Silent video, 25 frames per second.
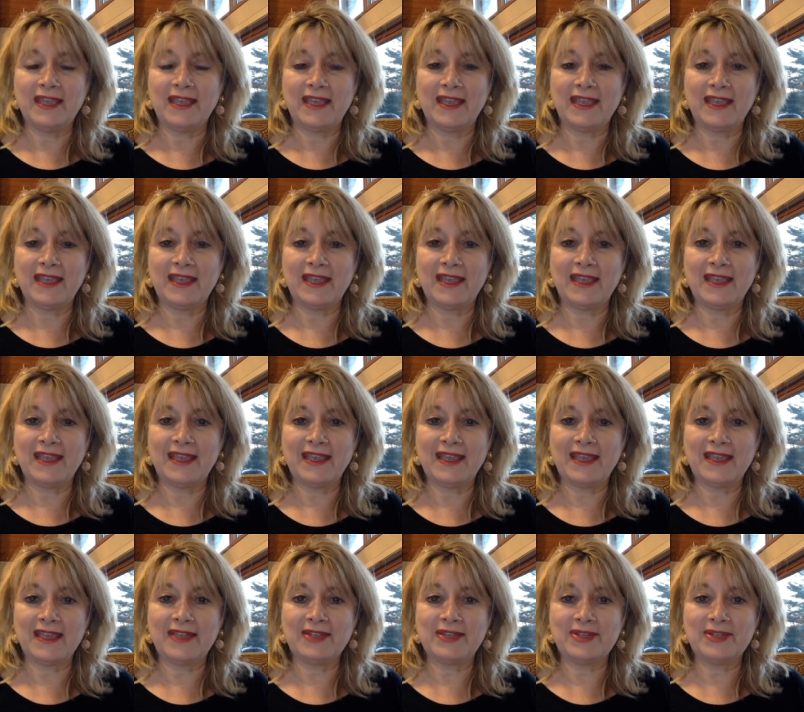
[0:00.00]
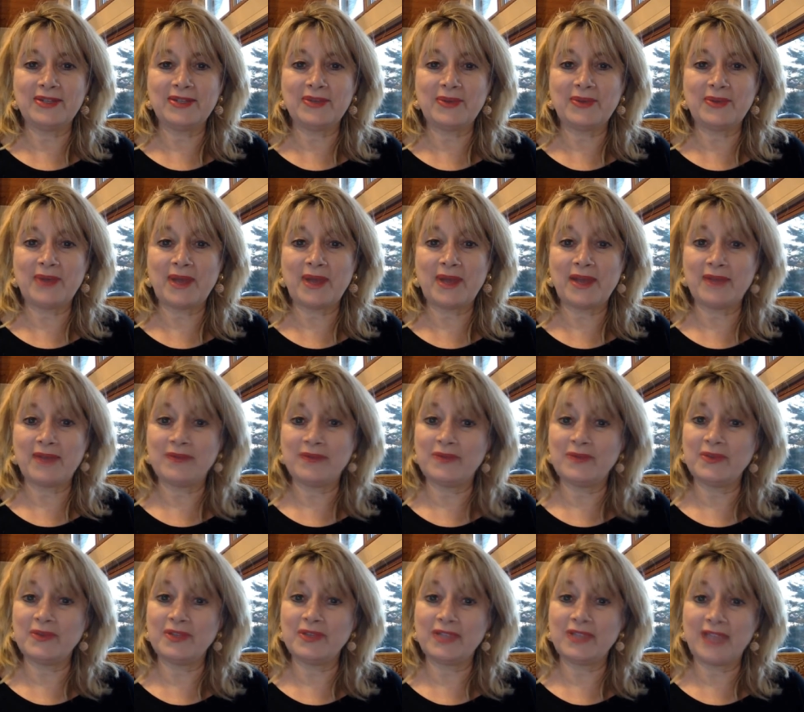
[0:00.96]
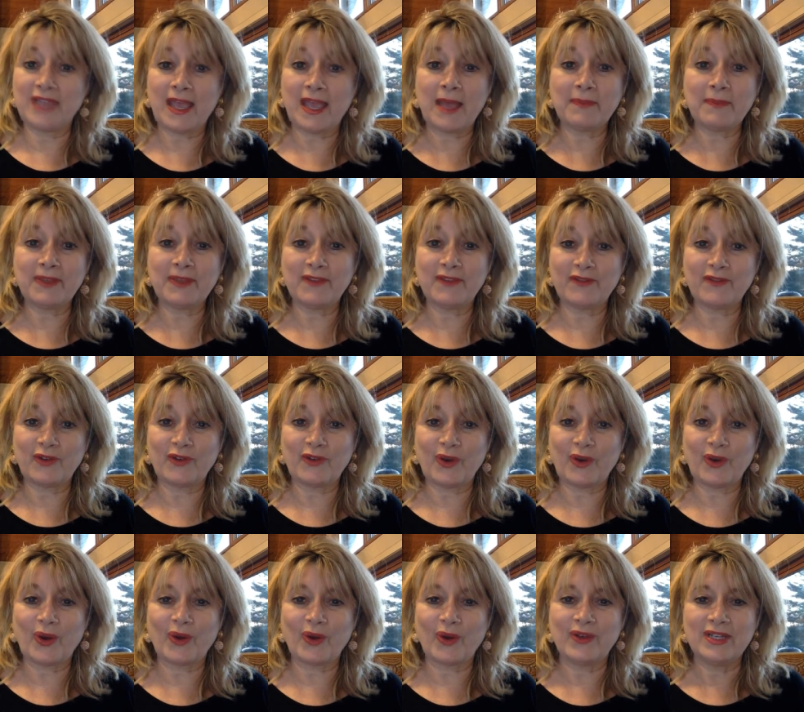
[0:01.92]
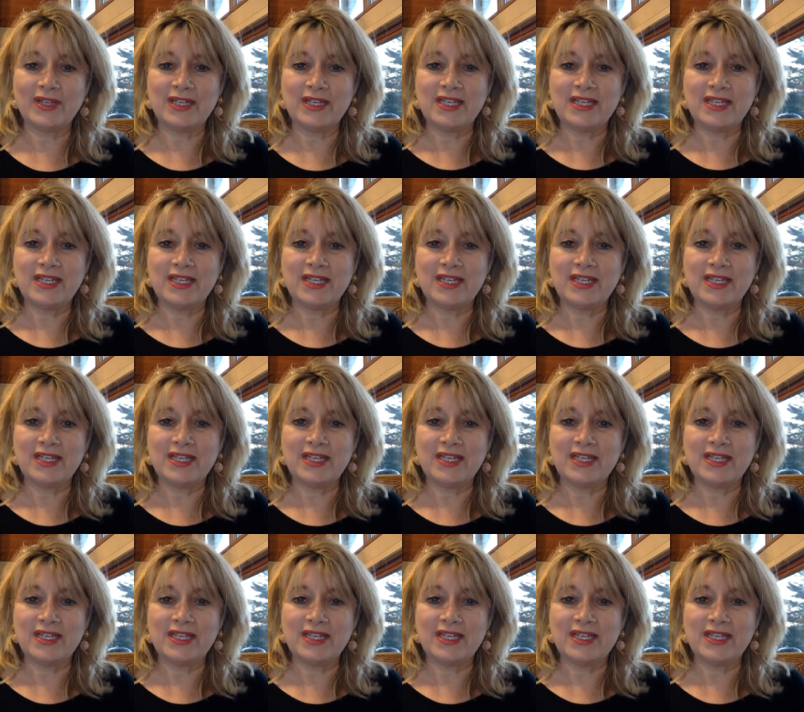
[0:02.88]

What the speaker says: and I'm really happy for her.